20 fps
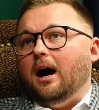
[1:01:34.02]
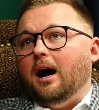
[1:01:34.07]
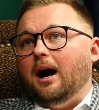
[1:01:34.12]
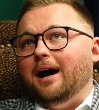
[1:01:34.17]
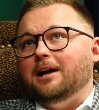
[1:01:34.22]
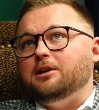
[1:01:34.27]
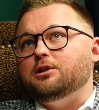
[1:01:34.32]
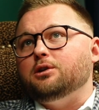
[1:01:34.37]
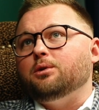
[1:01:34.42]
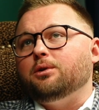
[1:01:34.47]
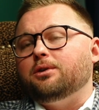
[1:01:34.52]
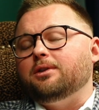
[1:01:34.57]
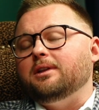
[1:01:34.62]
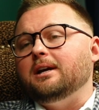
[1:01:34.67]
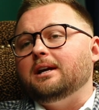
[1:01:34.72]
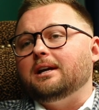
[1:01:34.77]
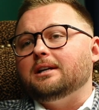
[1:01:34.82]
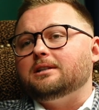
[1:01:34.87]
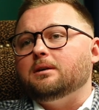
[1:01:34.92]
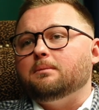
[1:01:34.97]
I do
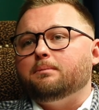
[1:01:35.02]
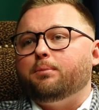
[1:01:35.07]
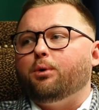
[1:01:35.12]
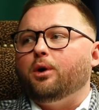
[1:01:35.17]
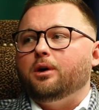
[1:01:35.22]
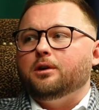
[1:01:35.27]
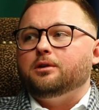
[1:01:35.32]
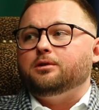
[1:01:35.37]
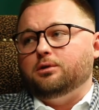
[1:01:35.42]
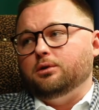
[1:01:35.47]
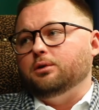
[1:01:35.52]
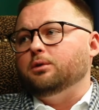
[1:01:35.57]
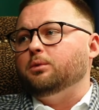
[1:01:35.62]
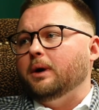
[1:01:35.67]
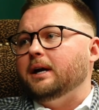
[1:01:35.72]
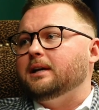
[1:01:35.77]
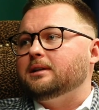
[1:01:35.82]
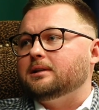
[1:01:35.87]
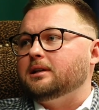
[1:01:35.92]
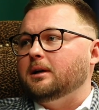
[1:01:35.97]
think it's important to
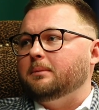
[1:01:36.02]
waste